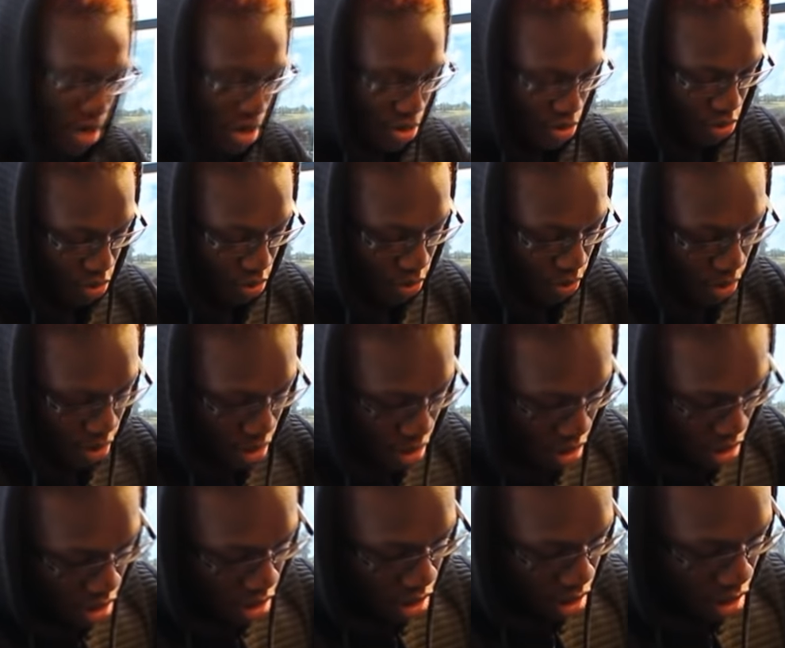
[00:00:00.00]
real.
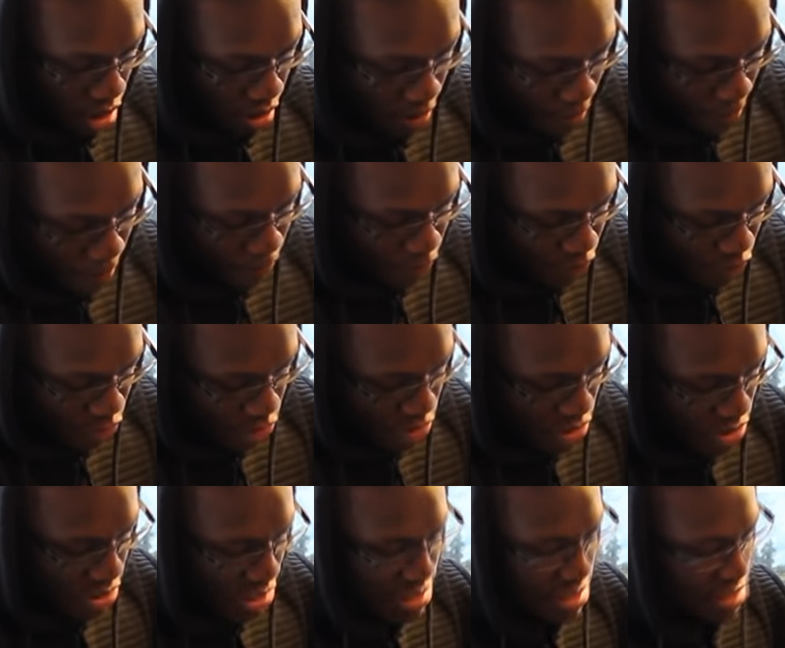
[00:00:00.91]

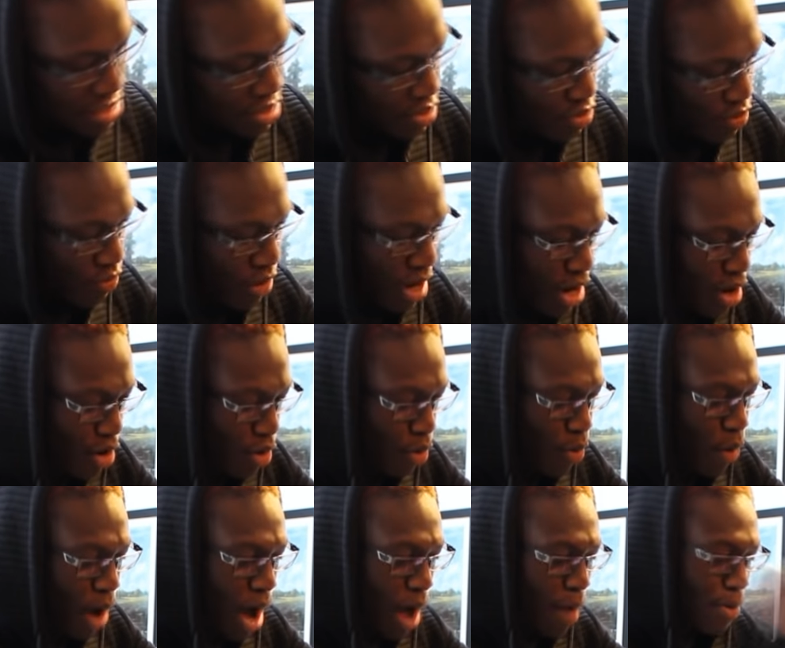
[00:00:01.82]
This isn't real.
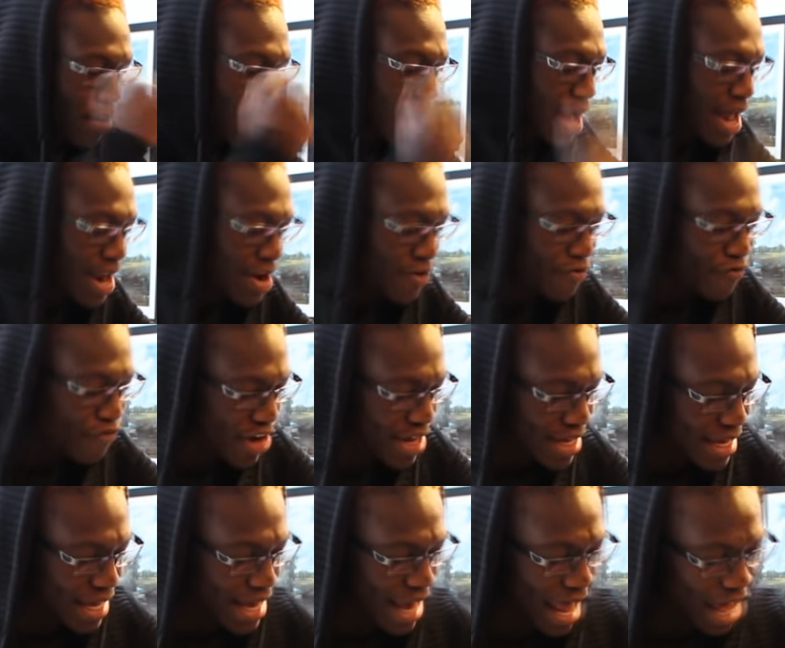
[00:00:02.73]
Why would...
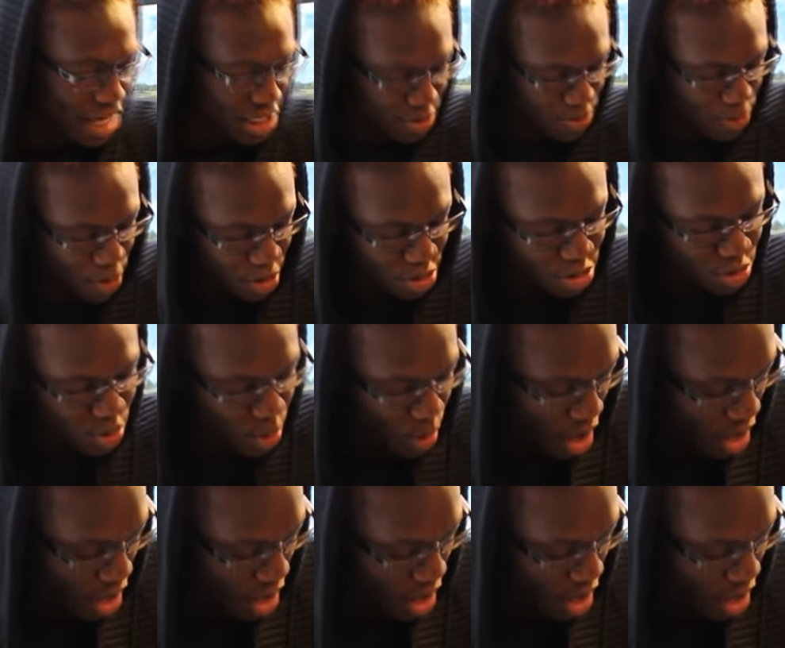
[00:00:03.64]
Xbox